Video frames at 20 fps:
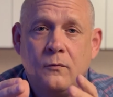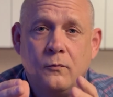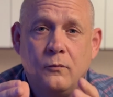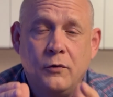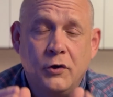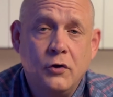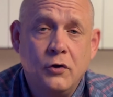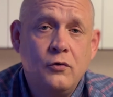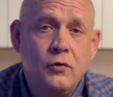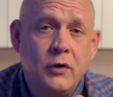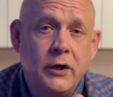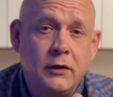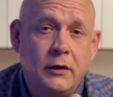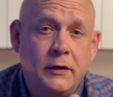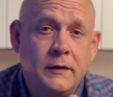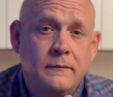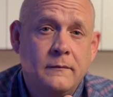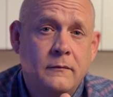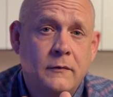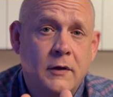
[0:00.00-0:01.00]
Real
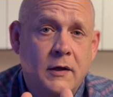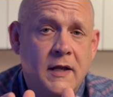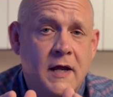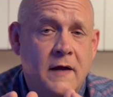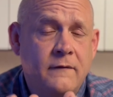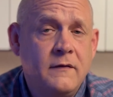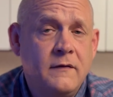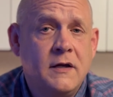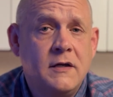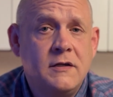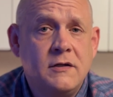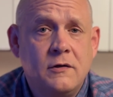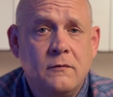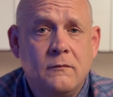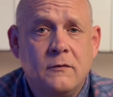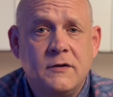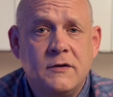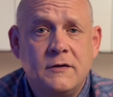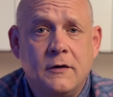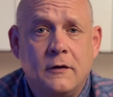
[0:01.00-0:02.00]
quickly, the definition of
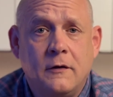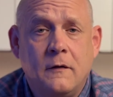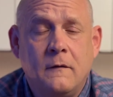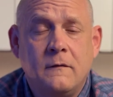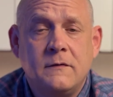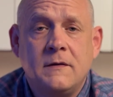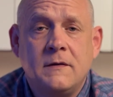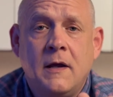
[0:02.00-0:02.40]
reserves.